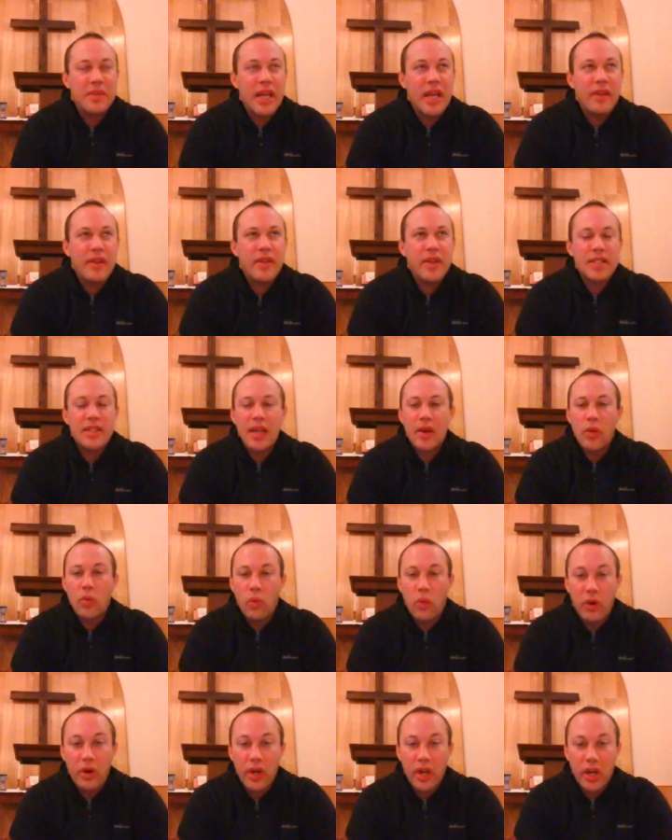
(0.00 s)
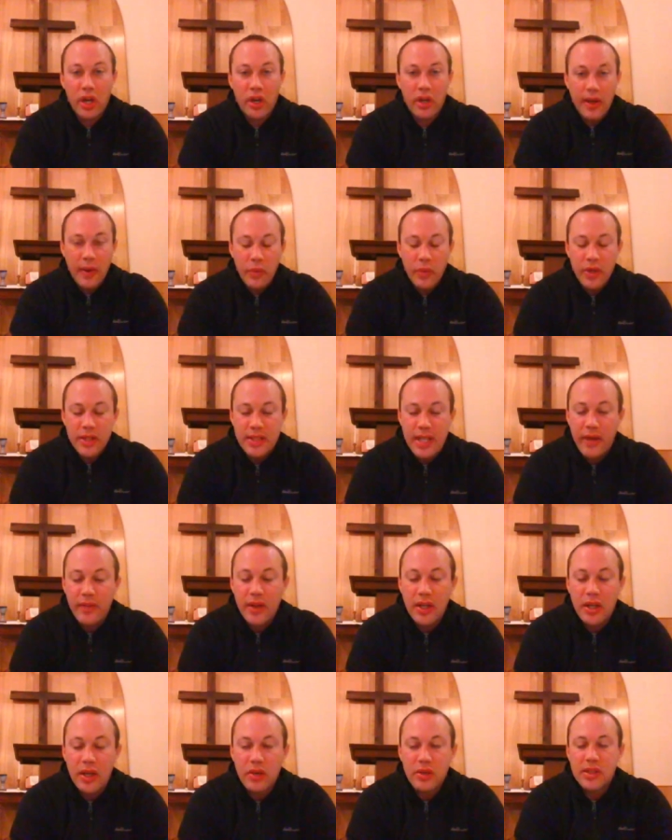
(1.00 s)
David is a warrior, and when
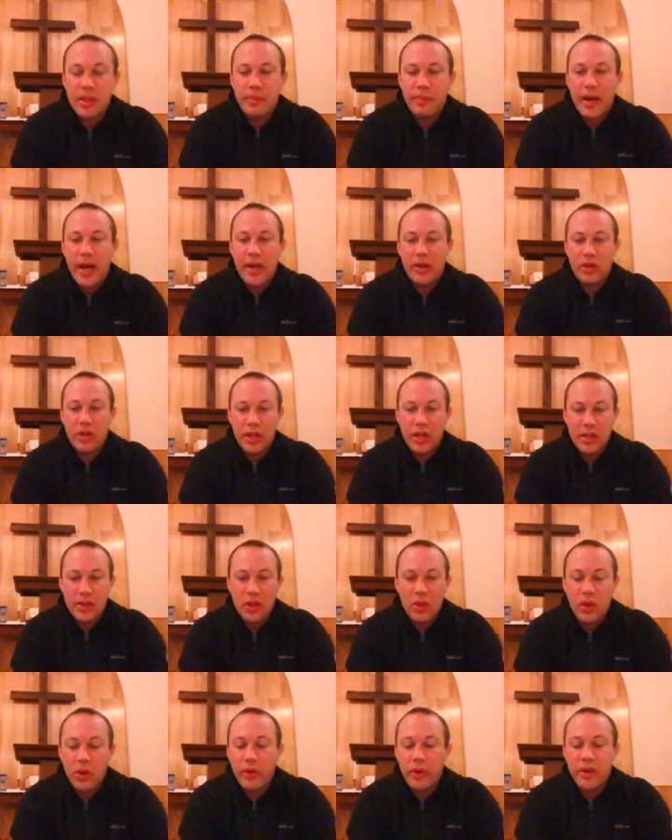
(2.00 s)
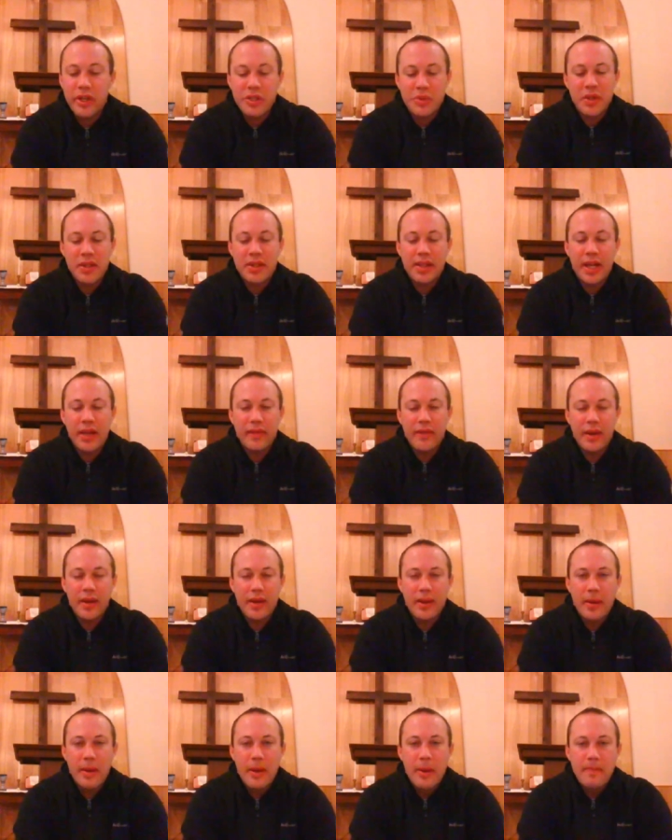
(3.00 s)
David goes to battle, the Lord is with David
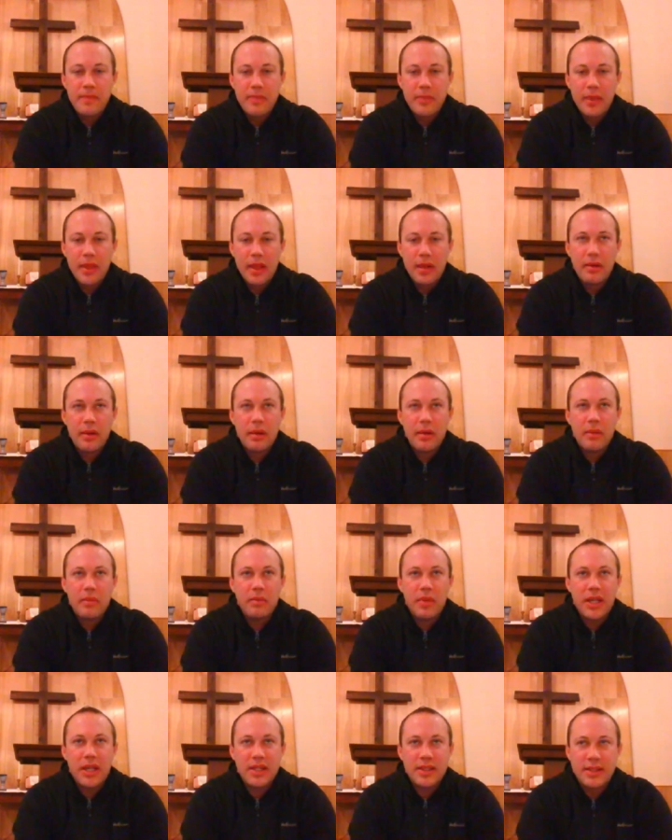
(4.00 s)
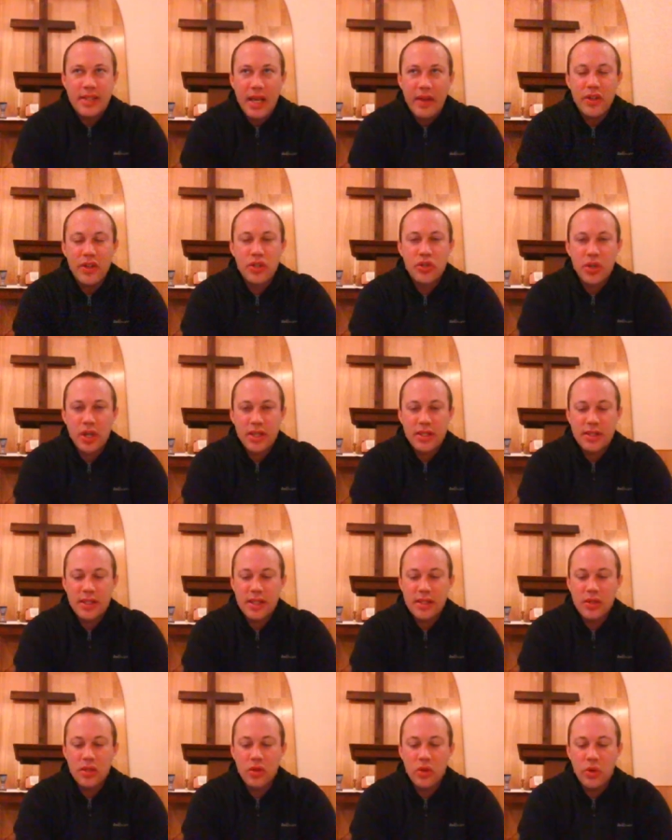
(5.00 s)
because David trusts
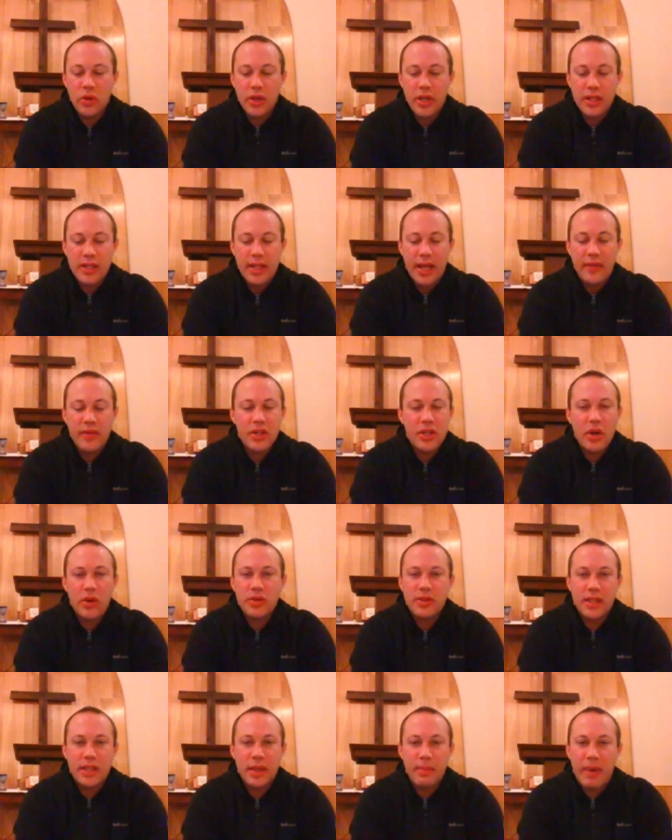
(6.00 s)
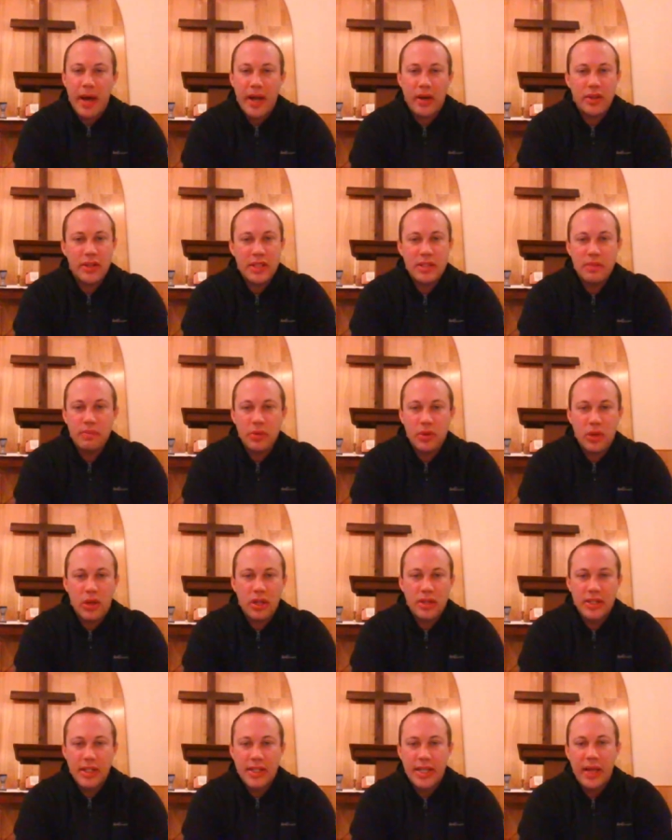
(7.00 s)
in the Lord and David knows that the battle doesn't
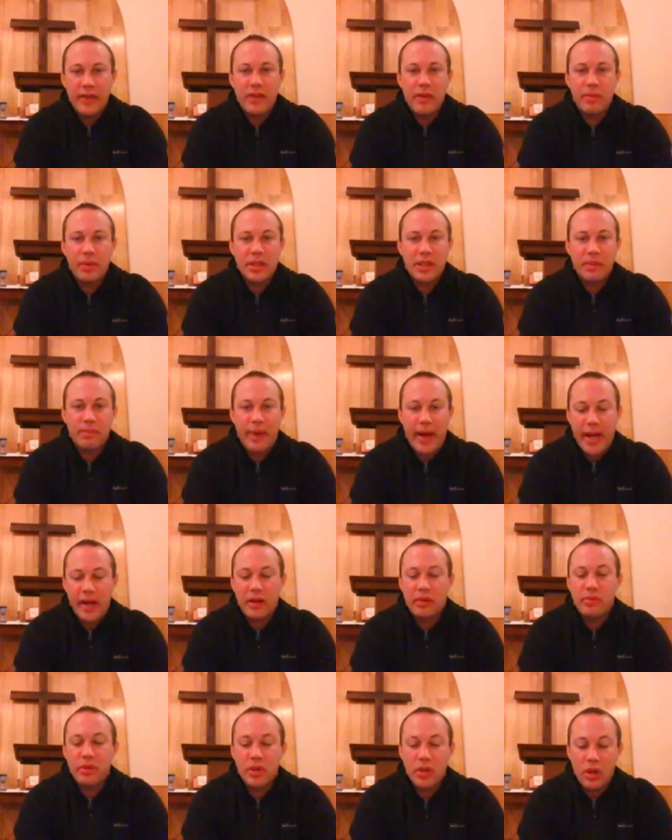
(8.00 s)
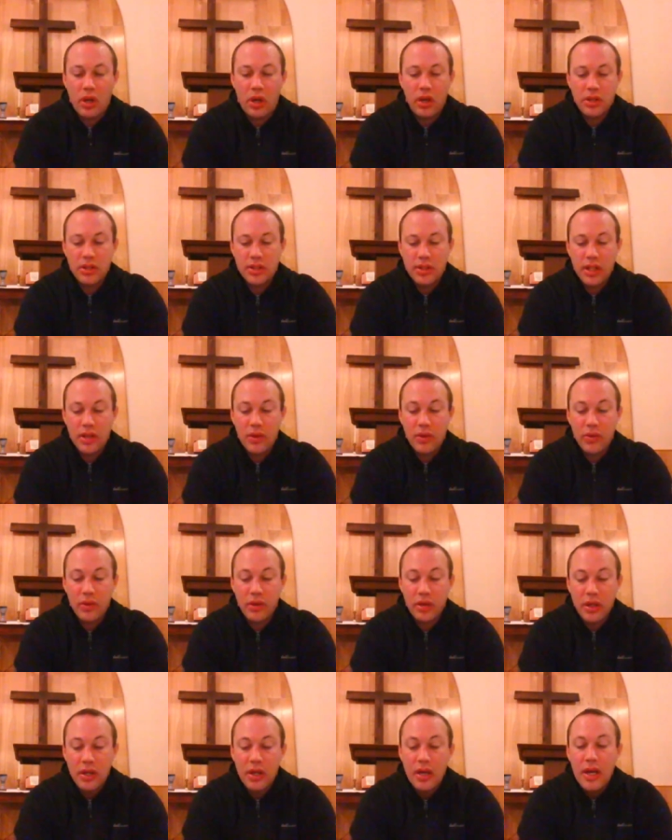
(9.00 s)
belong to David, but the battle belongs to
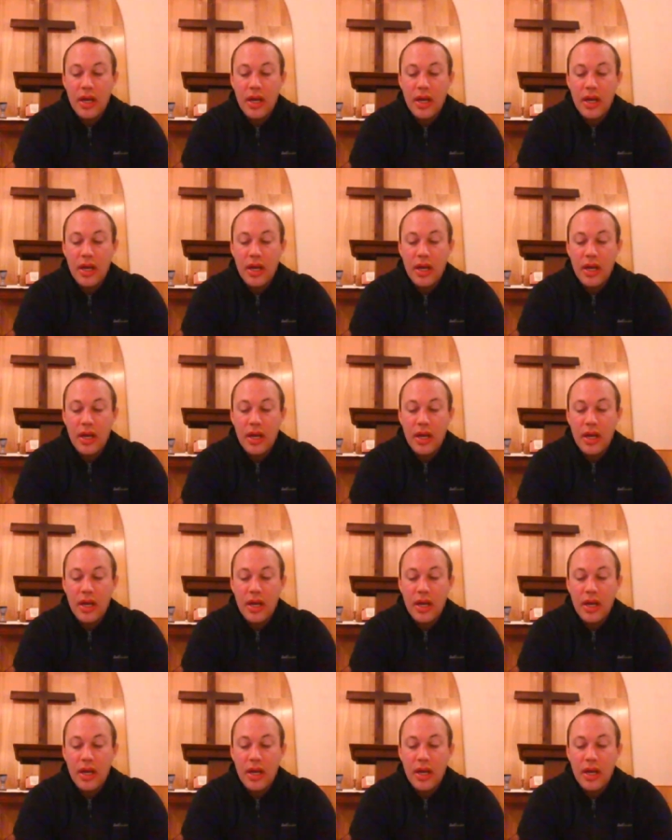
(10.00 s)
Lord.